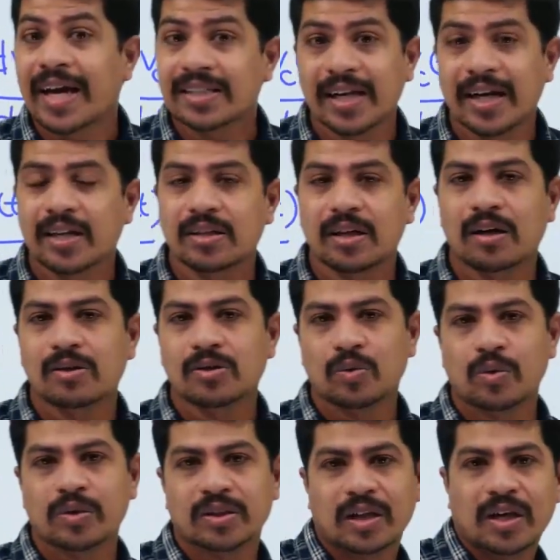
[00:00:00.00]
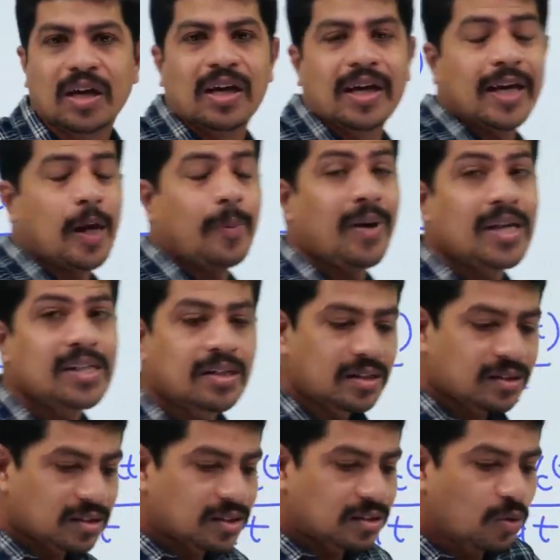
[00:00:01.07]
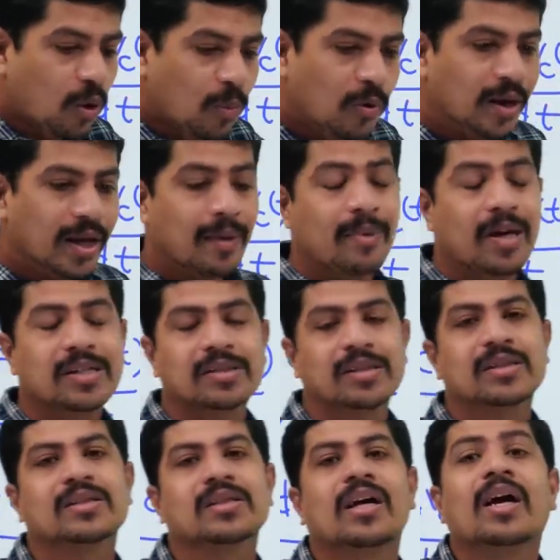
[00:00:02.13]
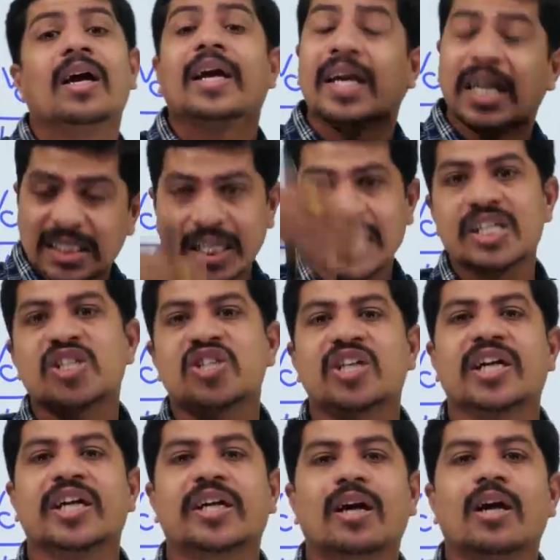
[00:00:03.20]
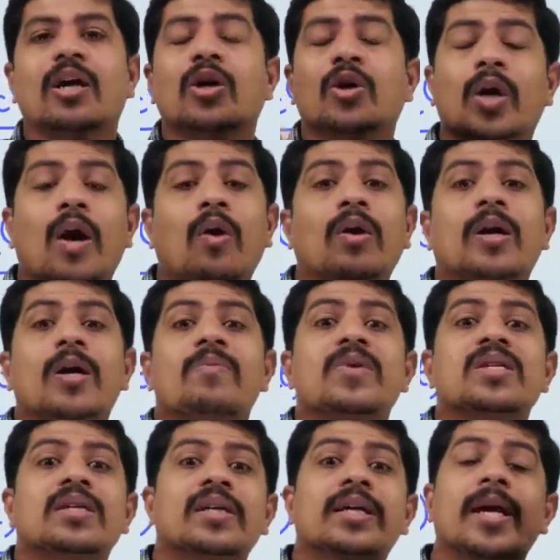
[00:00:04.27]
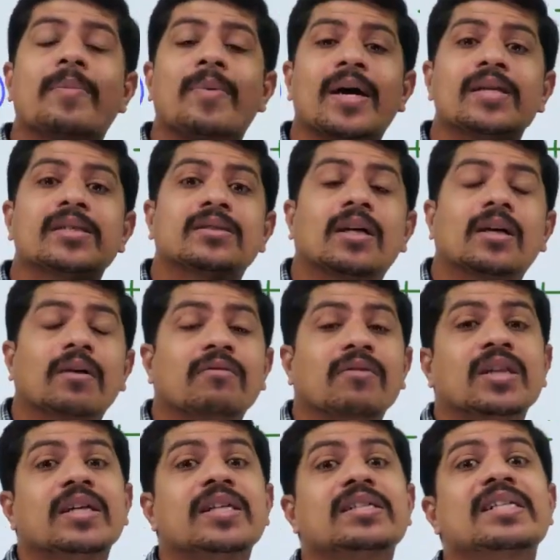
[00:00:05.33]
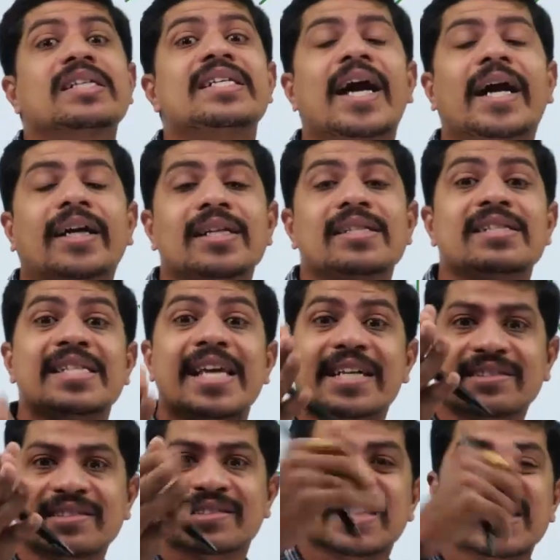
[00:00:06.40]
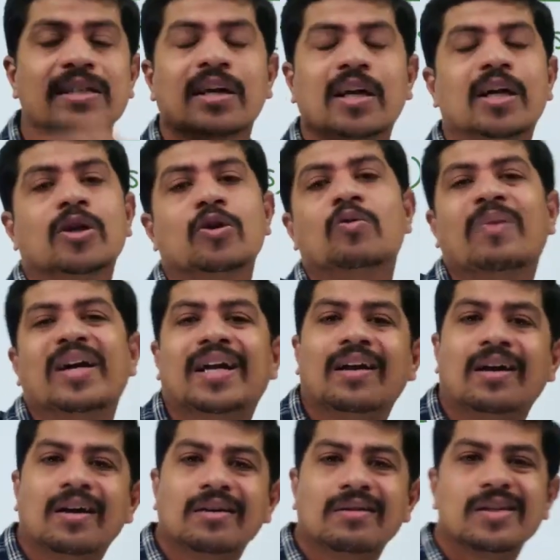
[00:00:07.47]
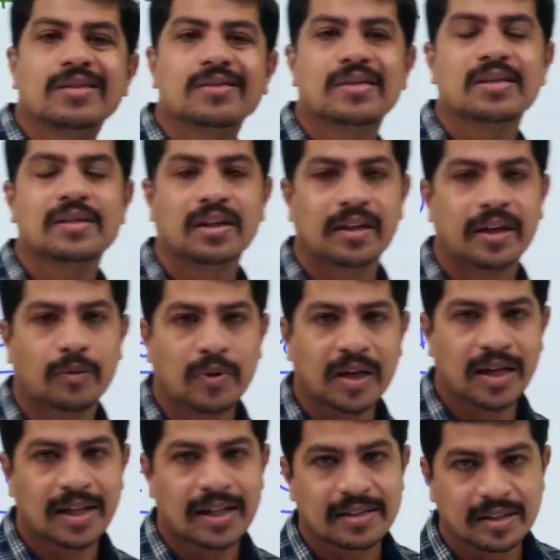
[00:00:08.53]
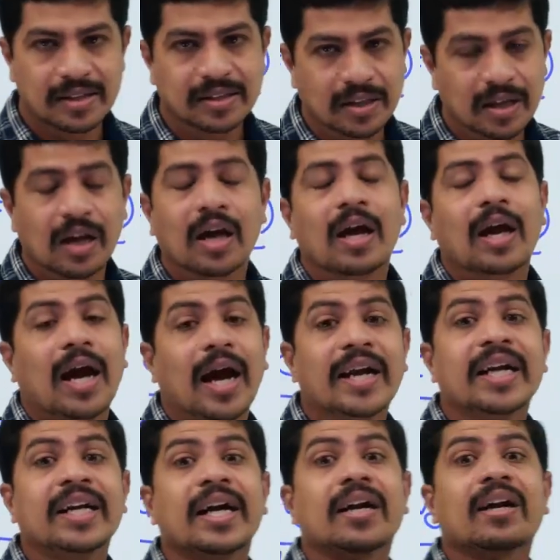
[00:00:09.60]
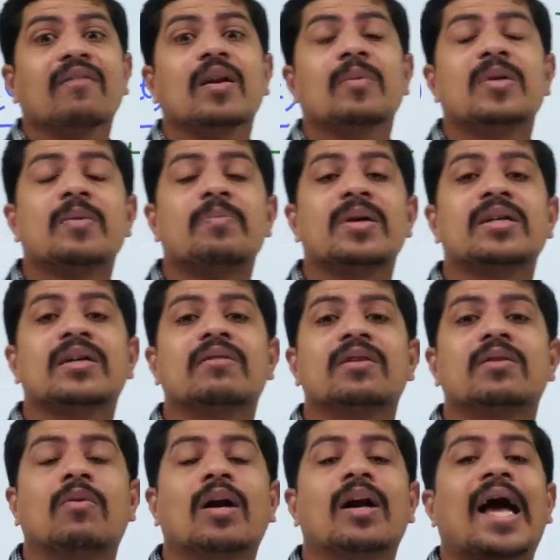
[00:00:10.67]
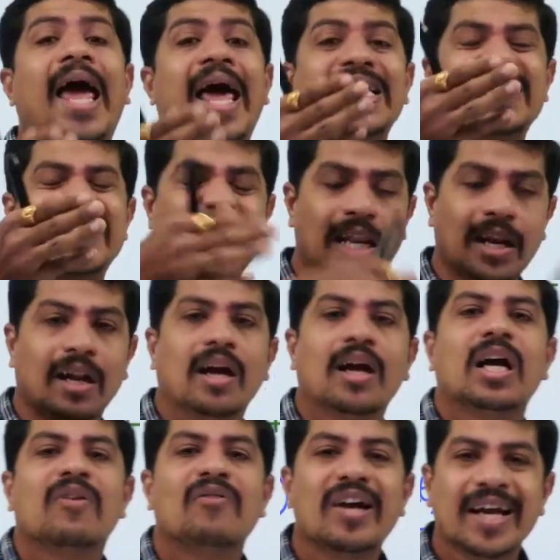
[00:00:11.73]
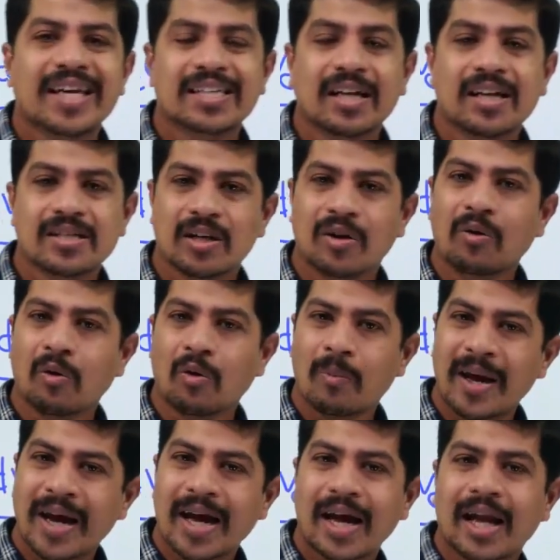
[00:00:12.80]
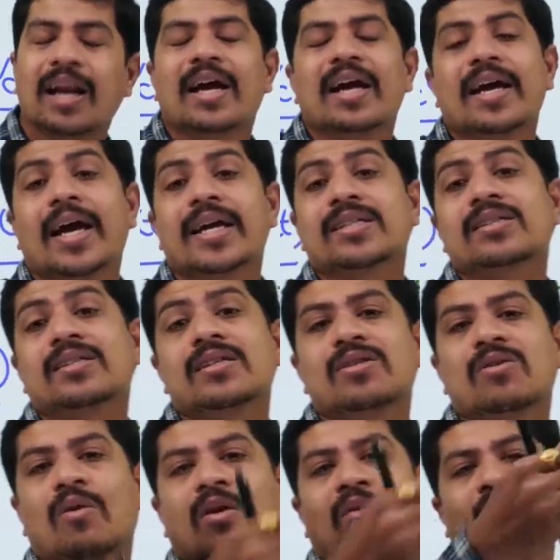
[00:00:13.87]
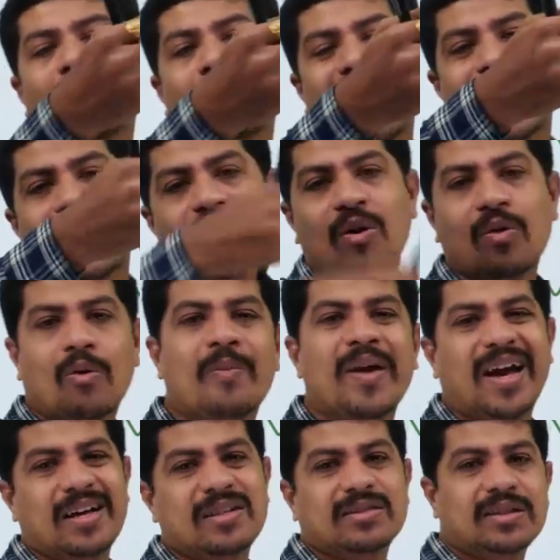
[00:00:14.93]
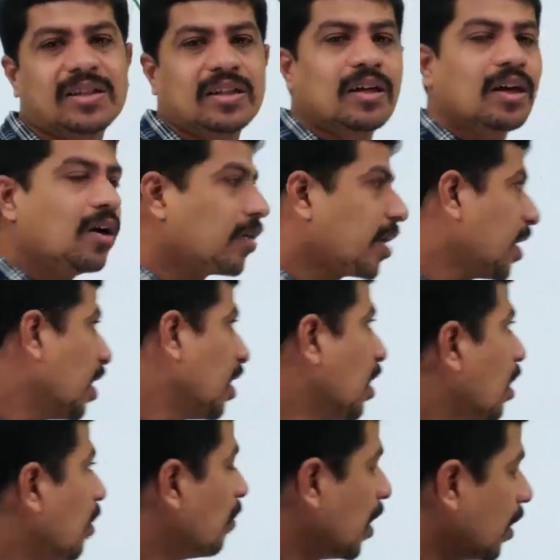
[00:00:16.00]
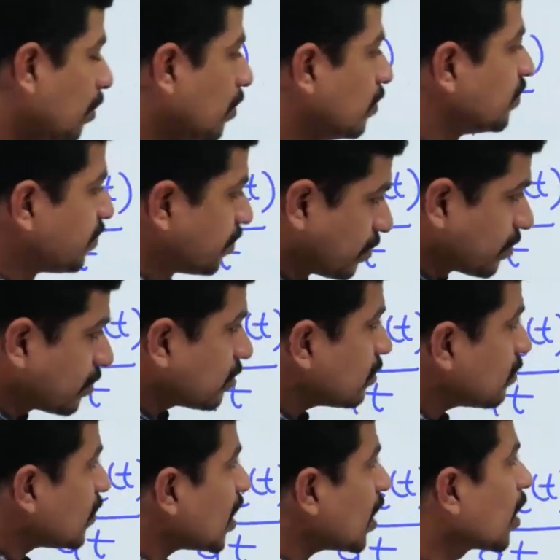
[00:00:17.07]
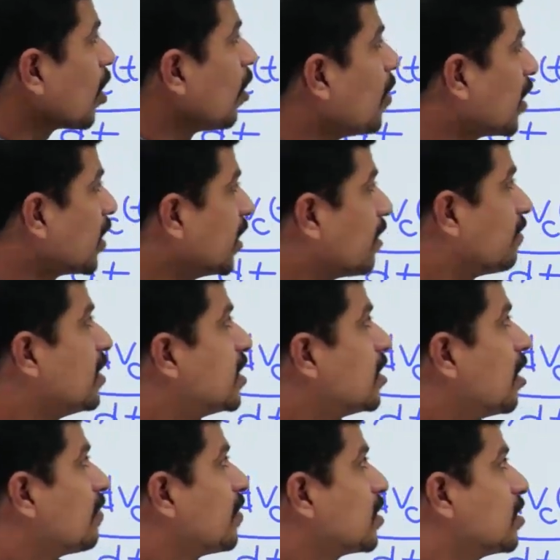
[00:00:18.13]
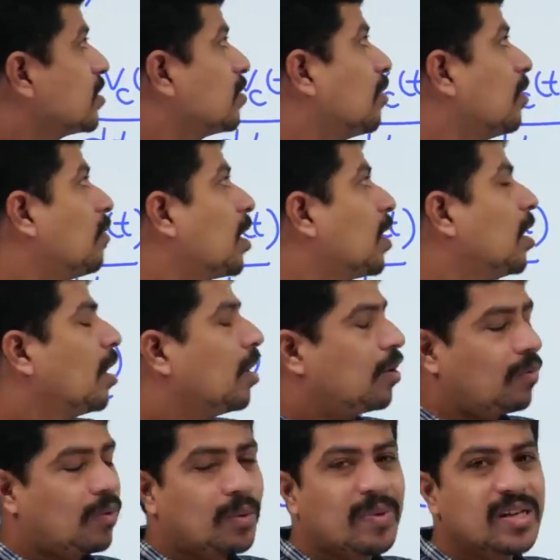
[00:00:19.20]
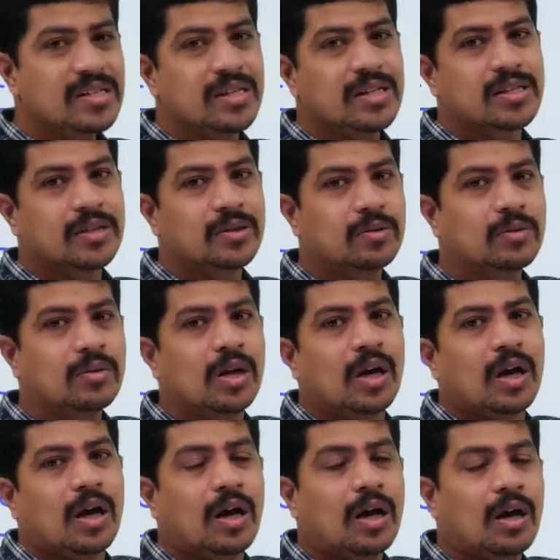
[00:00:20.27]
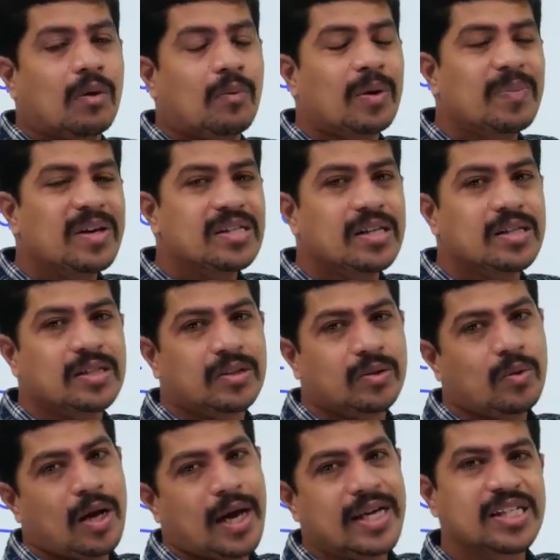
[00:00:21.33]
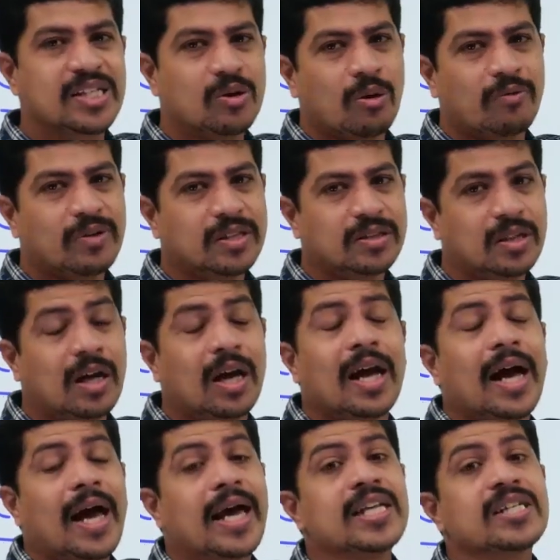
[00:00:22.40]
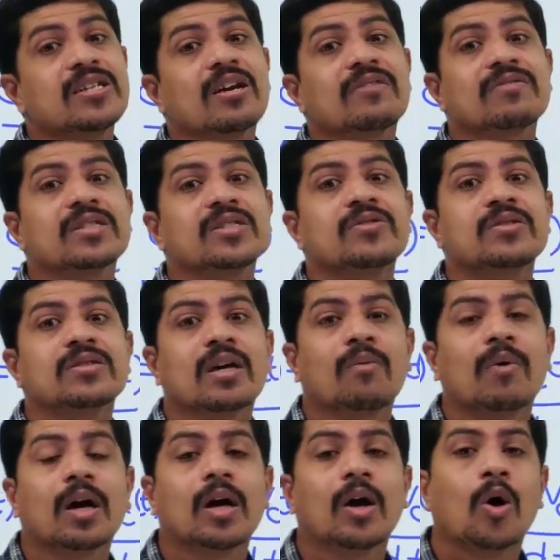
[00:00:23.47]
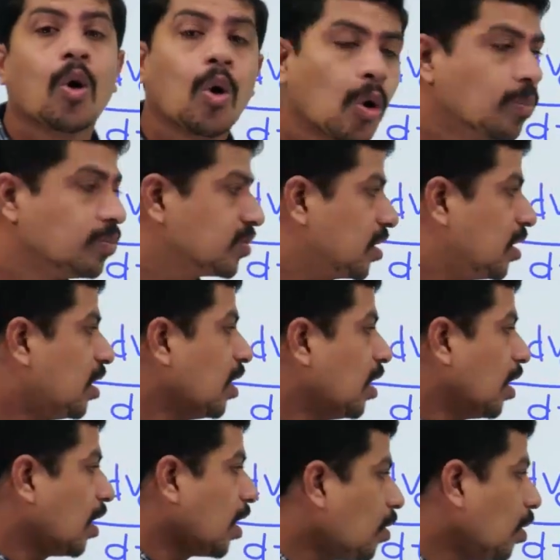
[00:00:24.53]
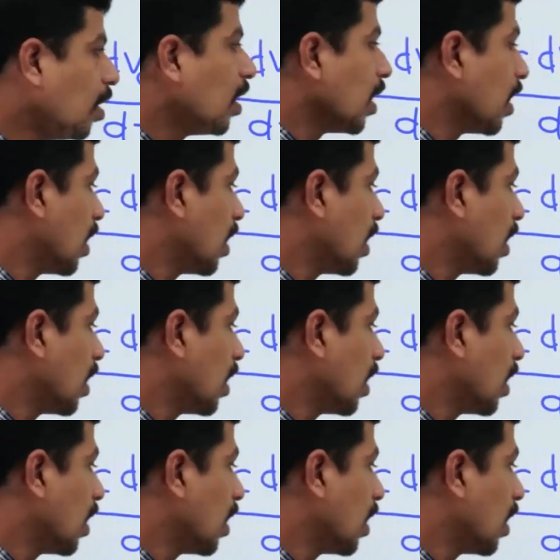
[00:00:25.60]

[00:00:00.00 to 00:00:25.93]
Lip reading: a sinusoidal source, capacitance is no more capacitance. In steady state, you have to represent capacitor with its reactance XC. You might learn these things in network analysis. And inductor will be represented with what? XL, where XL is equal to omega L, XC is equal to 1 by omega C. Okay, but come on here, Vc of S is equal to what? 1 by Cs into 1 by Cs into Ic of S. Ic of S units are what? Ohms. Now